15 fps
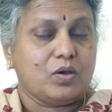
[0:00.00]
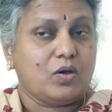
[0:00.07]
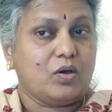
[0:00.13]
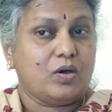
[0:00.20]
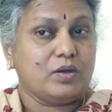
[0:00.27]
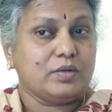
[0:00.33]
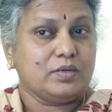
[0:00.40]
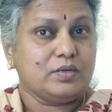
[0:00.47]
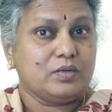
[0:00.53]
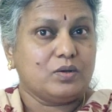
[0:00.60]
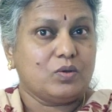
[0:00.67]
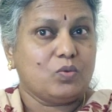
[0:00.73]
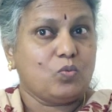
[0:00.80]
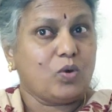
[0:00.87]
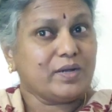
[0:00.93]
Or
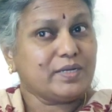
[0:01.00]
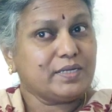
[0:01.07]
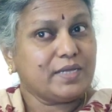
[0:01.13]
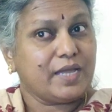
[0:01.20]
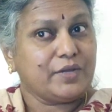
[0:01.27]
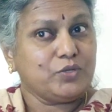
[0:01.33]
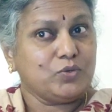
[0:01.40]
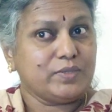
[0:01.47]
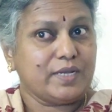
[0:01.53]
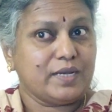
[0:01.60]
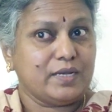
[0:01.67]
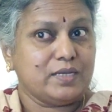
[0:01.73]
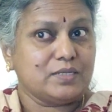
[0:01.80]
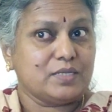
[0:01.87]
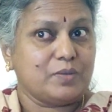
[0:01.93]
what can you
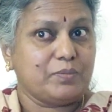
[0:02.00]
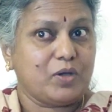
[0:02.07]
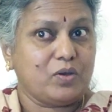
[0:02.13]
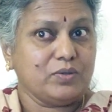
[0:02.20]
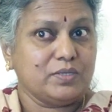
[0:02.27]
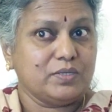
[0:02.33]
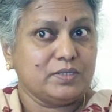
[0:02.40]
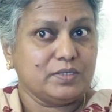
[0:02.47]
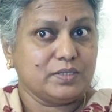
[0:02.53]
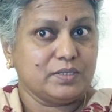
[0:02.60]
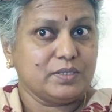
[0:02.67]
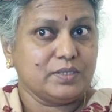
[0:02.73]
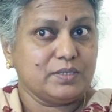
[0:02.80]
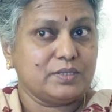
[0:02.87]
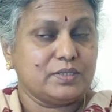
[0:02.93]
tell us about
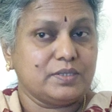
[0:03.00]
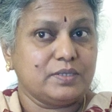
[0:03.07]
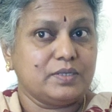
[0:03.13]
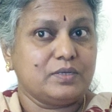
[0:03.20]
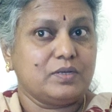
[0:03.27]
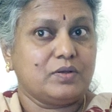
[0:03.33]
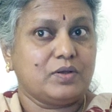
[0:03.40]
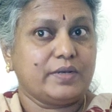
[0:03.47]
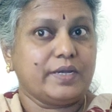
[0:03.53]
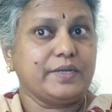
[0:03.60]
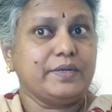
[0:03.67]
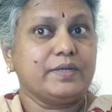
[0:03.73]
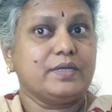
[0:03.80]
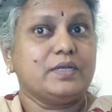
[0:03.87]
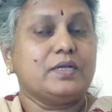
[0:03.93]
it?
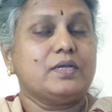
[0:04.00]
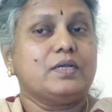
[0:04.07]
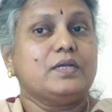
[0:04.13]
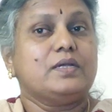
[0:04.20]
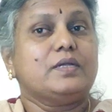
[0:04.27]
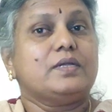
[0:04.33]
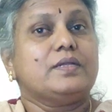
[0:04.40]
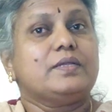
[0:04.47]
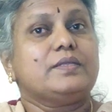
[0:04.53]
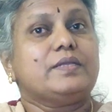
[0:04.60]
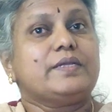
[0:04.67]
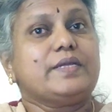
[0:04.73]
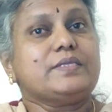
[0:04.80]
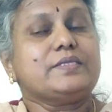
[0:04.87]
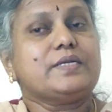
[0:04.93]
Alright.
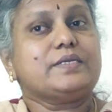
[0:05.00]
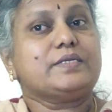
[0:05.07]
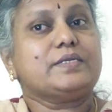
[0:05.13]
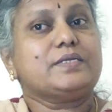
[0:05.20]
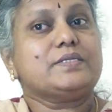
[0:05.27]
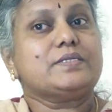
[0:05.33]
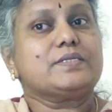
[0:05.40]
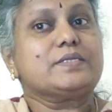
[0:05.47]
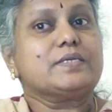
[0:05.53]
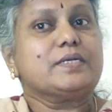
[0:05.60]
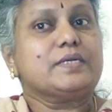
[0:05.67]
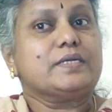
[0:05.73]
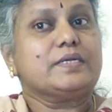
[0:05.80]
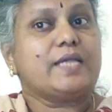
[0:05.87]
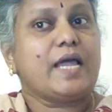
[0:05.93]
The next sentence.
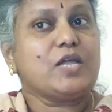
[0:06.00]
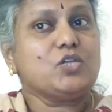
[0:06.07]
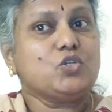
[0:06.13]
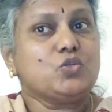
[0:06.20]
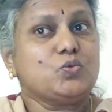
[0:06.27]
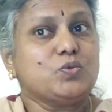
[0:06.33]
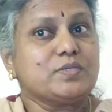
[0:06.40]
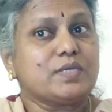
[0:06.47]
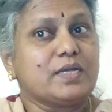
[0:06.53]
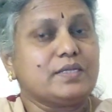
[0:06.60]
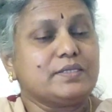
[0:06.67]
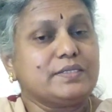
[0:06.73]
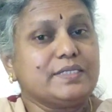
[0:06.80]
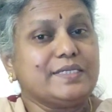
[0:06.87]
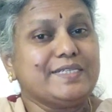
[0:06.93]
Dash shoes
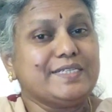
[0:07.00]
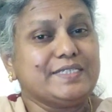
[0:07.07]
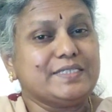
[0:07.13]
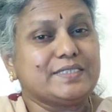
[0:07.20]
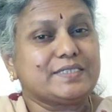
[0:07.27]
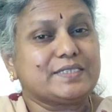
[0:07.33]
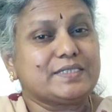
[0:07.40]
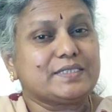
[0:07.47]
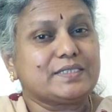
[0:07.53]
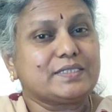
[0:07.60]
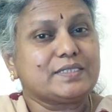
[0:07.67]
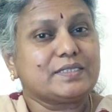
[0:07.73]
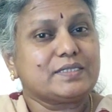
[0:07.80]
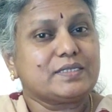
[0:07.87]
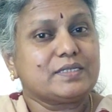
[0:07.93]
are these.
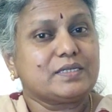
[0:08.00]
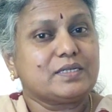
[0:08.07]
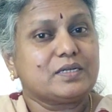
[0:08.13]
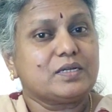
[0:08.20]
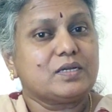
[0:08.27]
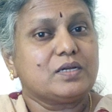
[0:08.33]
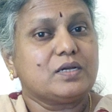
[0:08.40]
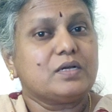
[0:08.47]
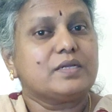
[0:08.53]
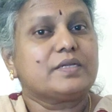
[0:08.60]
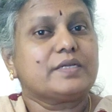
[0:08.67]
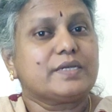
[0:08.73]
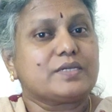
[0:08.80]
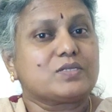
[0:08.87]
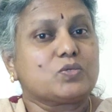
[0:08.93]

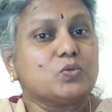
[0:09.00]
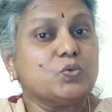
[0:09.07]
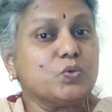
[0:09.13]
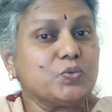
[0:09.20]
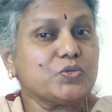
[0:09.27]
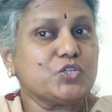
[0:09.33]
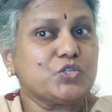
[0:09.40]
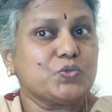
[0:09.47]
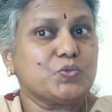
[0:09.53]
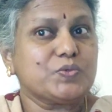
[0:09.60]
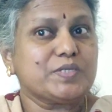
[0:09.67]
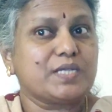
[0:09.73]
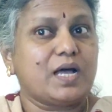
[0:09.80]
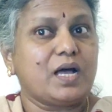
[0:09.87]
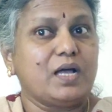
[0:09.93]
Yes, whose
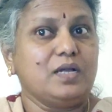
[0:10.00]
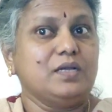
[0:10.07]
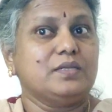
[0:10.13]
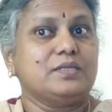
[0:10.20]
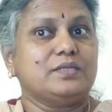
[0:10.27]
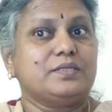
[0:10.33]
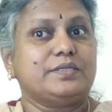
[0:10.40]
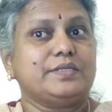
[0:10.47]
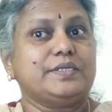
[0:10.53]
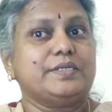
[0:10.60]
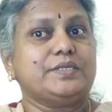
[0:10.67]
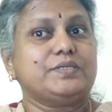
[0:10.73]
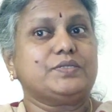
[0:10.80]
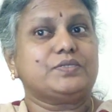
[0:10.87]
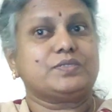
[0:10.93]
shoes are
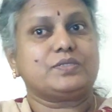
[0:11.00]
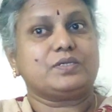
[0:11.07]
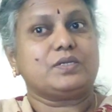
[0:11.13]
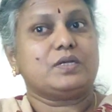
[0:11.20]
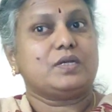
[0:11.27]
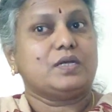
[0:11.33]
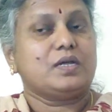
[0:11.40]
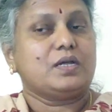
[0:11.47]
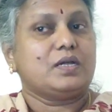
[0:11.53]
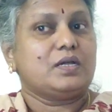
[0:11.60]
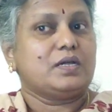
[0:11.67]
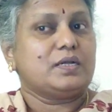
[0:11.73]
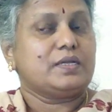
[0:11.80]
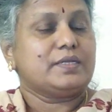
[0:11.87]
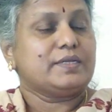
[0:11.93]
these?
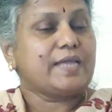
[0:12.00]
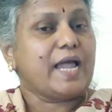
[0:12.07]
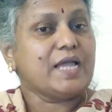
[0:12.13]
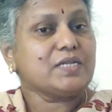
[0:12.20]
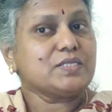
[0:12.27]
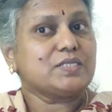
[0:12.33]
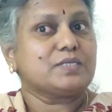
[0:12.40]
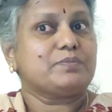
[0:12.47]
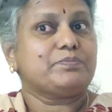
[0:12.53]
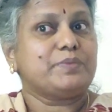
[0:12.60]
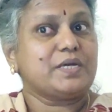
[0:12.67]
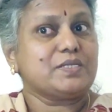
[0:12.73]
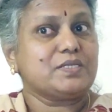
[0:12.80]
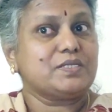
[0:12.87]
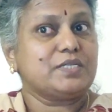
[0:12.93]
Dash
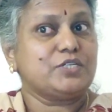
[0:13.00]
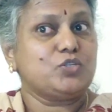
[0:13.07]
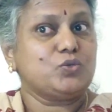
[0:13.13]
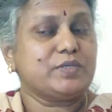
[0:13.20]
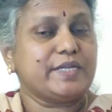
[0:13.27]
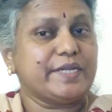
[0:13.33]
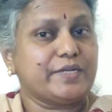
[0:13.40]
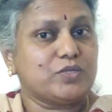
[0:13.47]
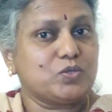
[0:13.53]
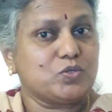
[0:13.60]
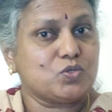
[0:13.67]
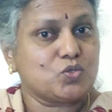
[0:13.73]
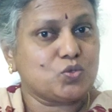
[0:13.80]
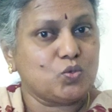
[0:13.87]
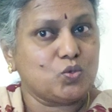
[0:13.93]
bus did you take to
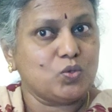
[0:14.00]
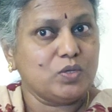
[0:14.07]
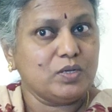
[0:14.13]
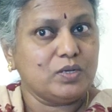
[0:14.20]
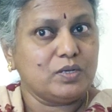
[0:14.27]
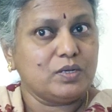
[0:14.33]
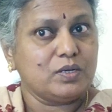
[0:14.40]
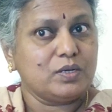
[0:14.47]
school?